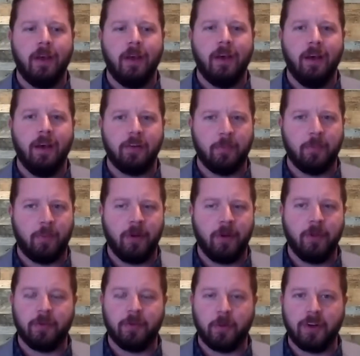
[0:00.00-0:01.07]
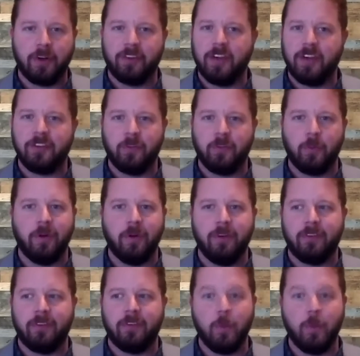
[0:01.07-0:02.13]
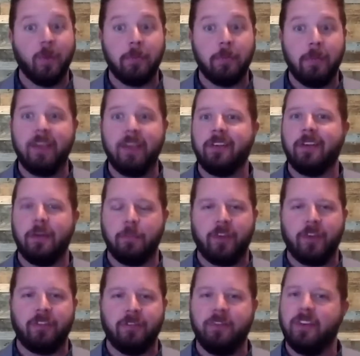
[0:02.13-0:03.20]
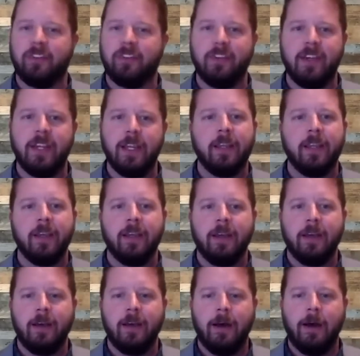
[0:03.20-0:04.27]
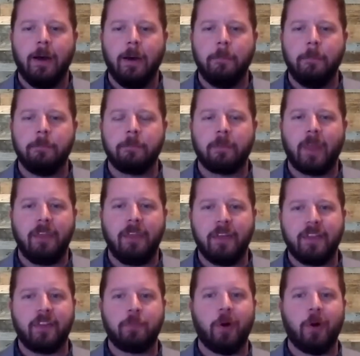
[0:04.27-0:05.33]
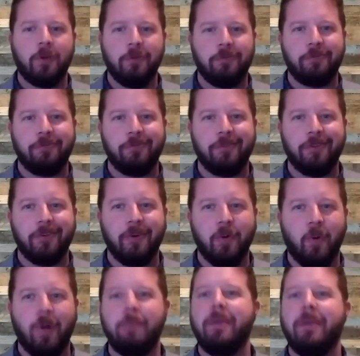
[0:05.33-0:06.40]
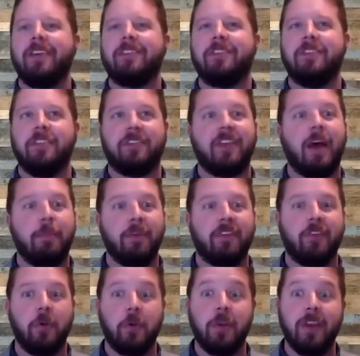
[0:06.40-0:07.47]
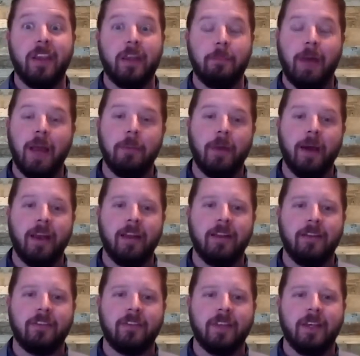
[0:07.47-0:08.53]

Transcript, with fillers: uh, to prepare those organizations was was amazing and impressive to see. Um, I think that's part of what makes this topic so unique in my mind is